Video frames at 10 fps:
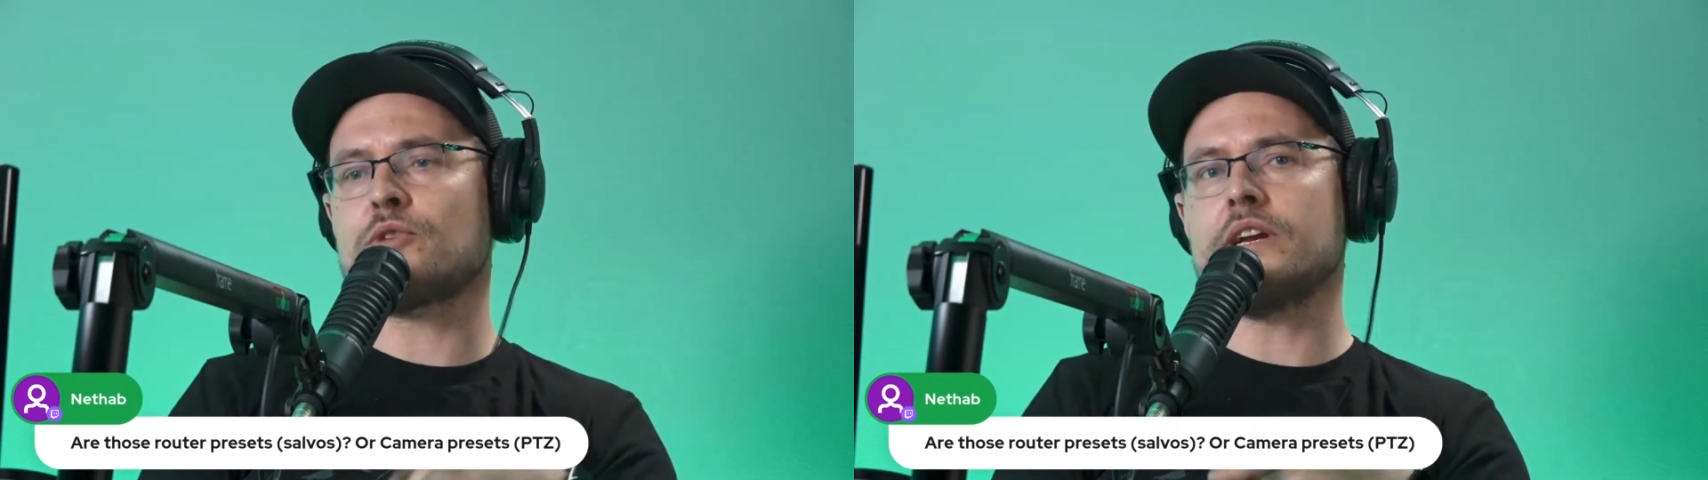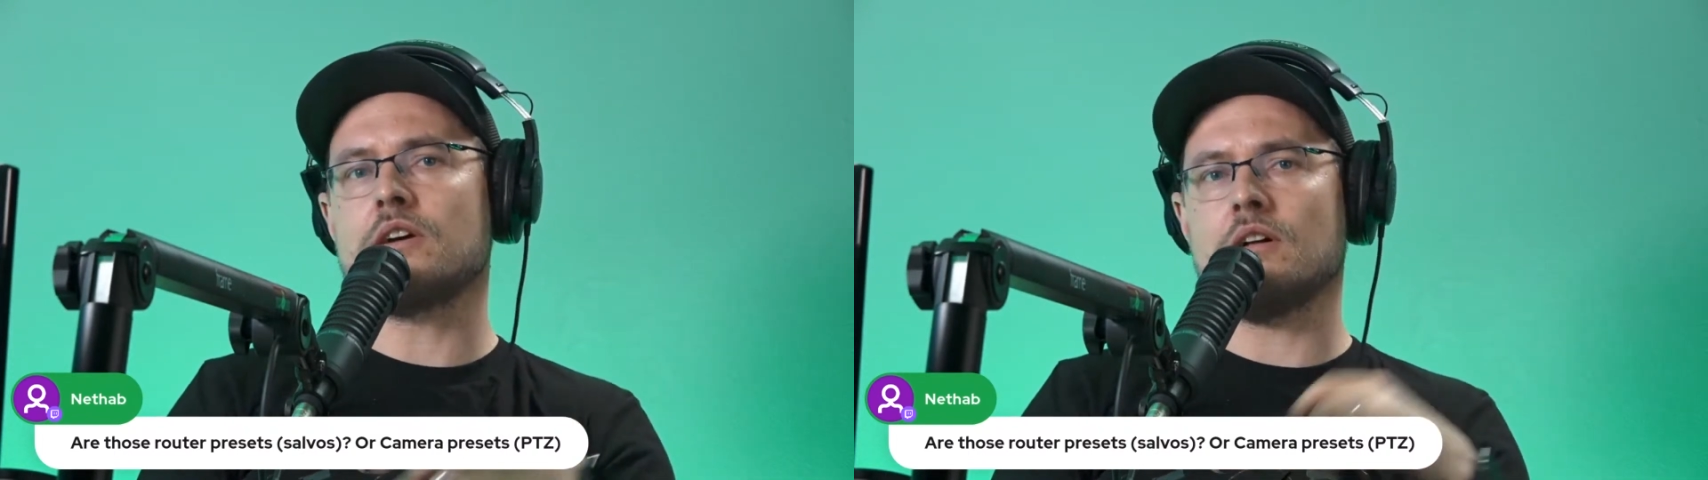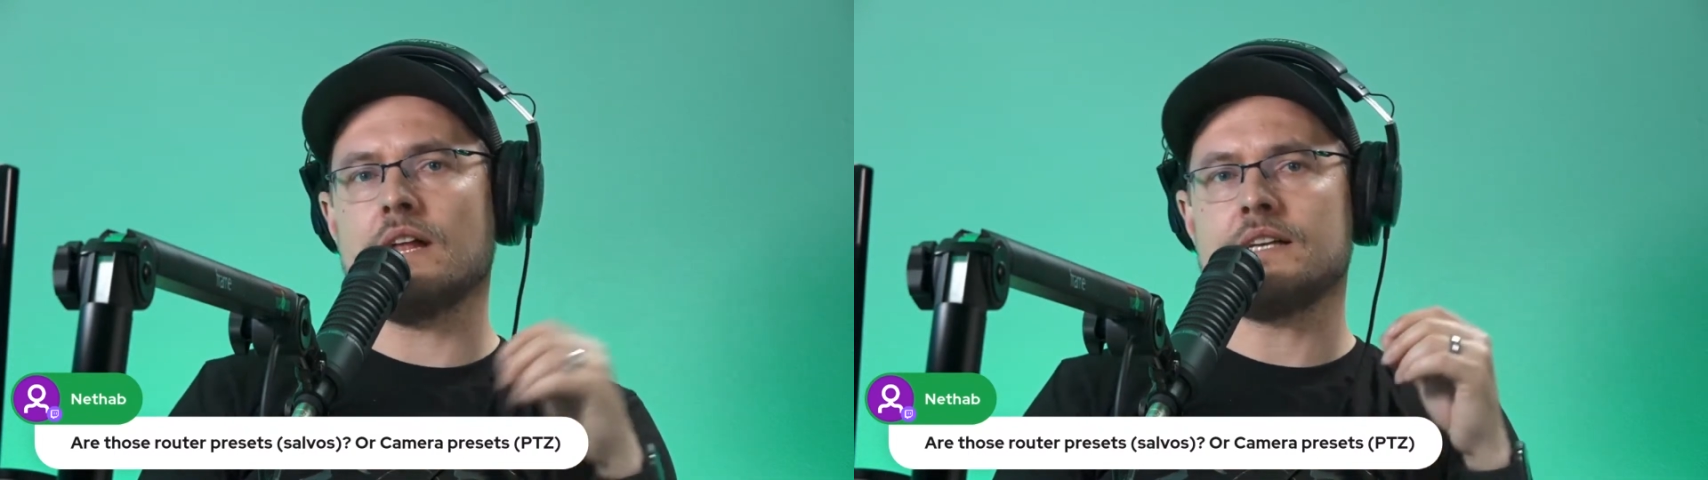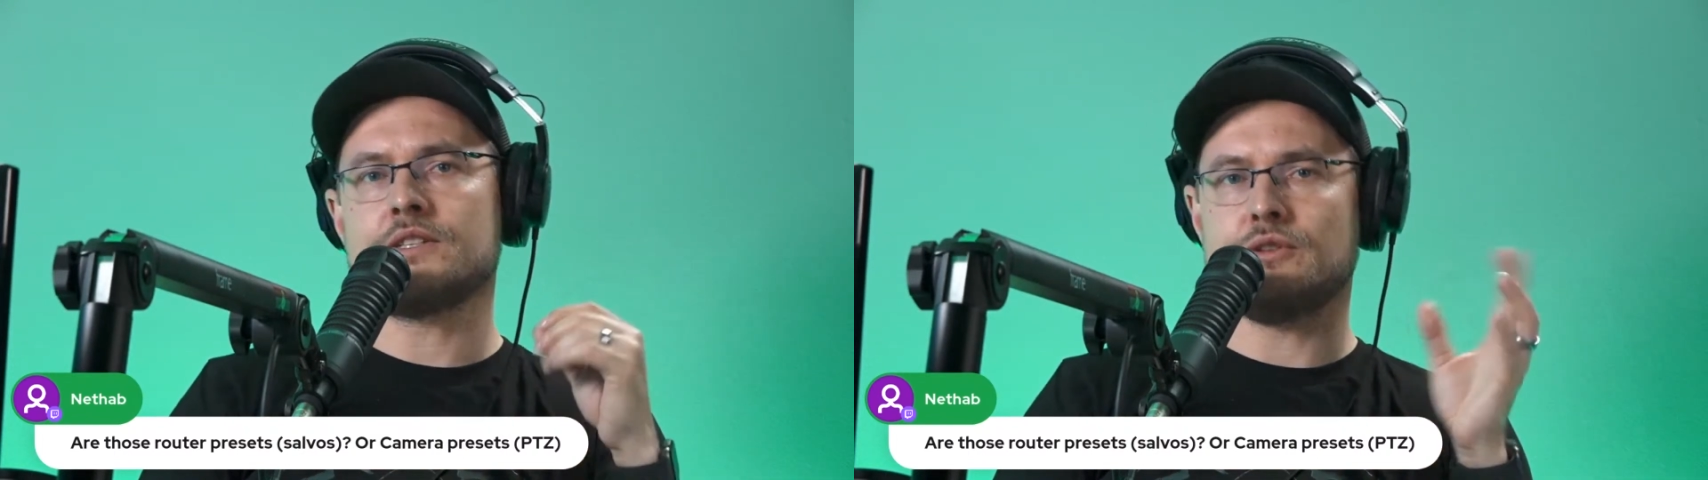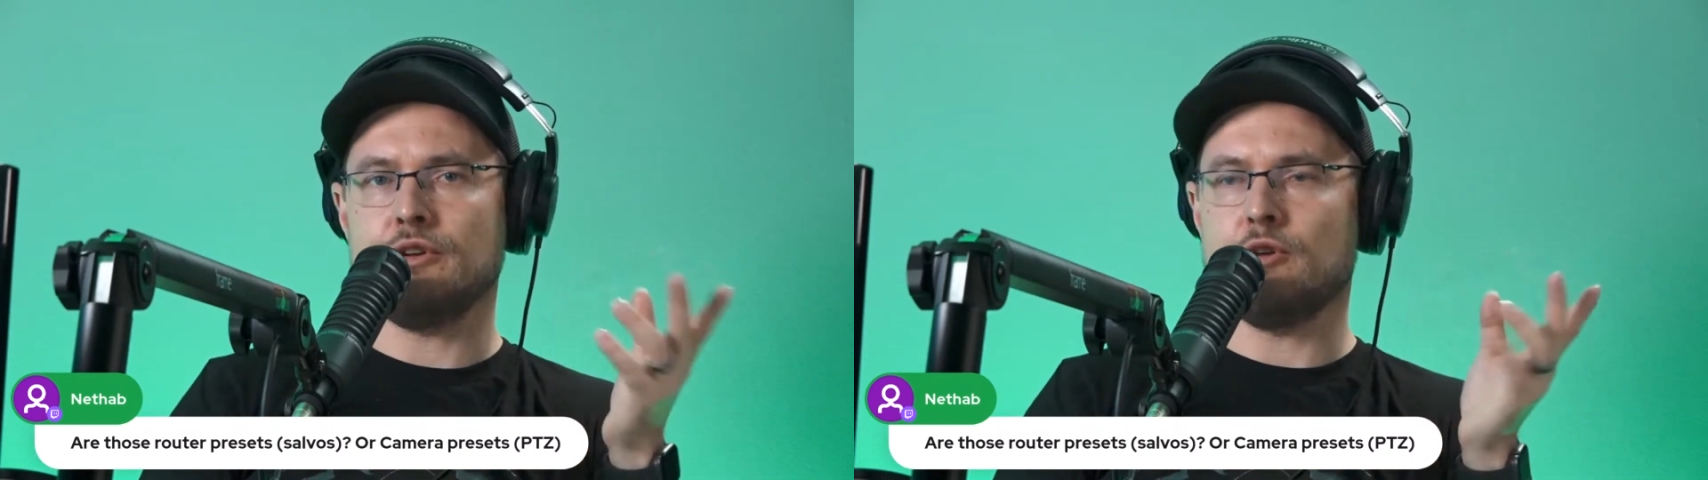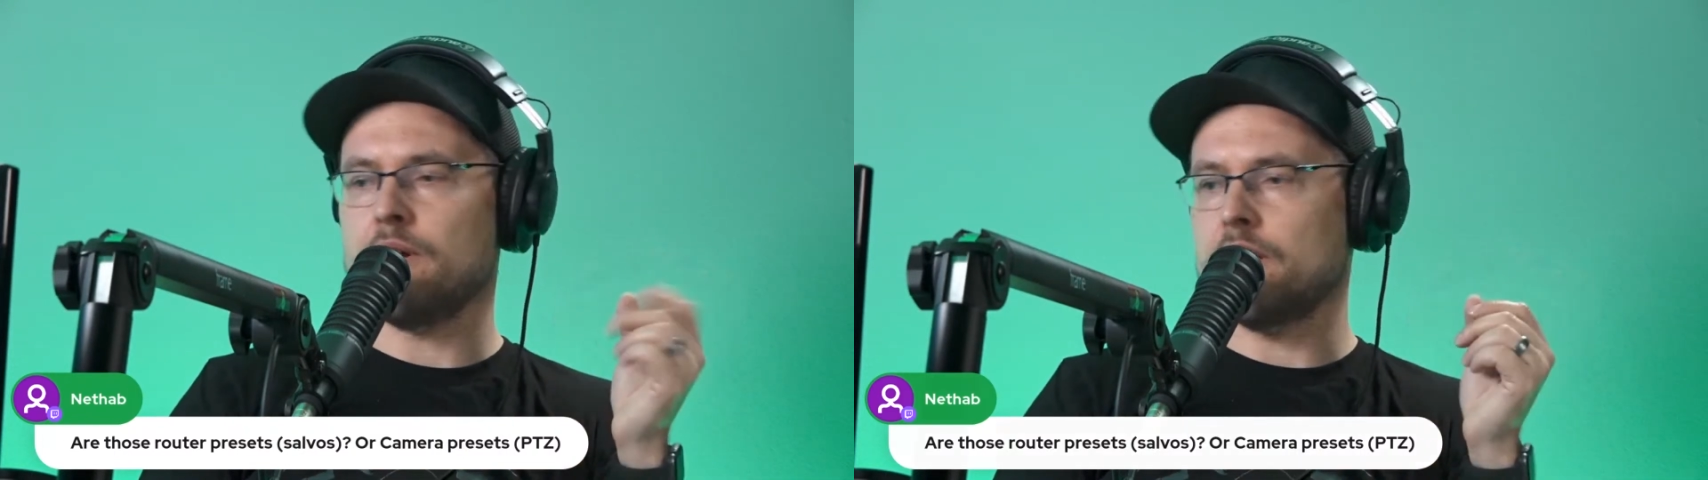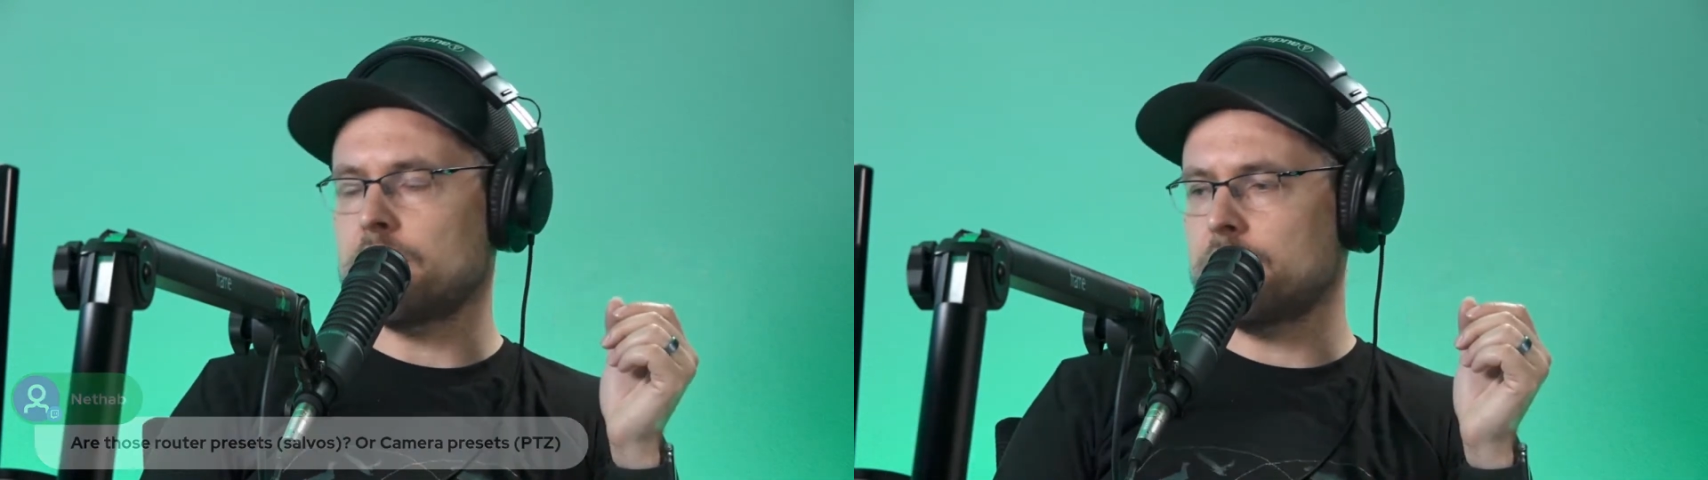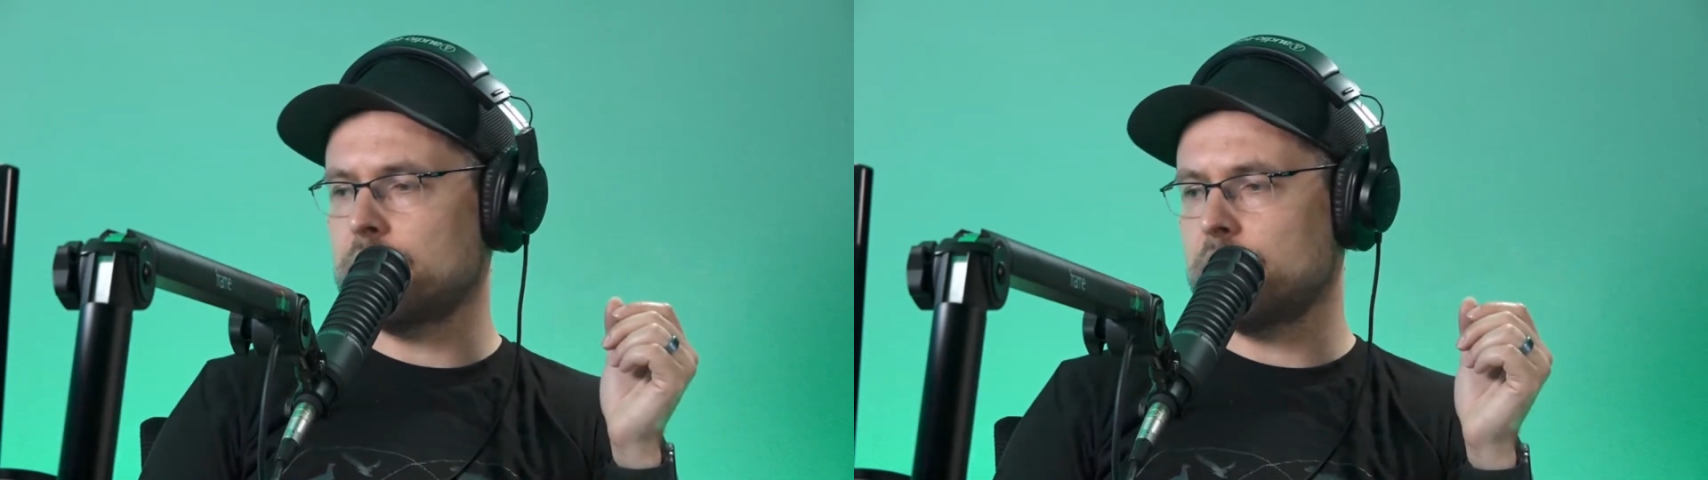recall as studio monitor.